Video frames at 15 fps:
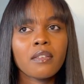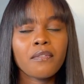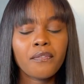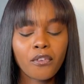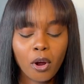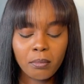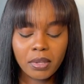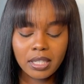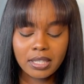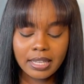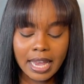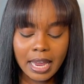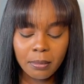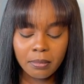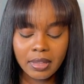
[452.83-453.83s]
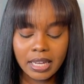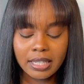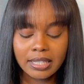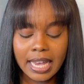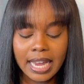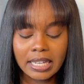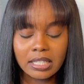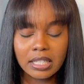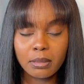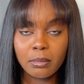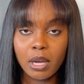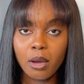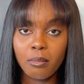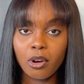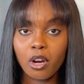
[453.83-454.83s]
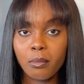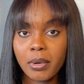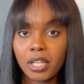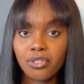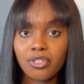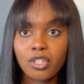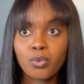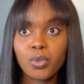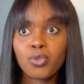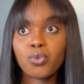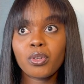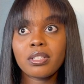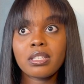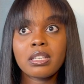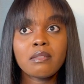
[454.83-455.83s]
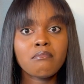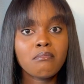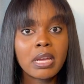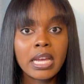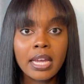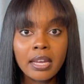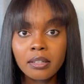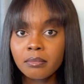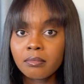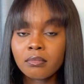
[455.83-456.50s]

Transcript: from the time that i did my biometrics which was in may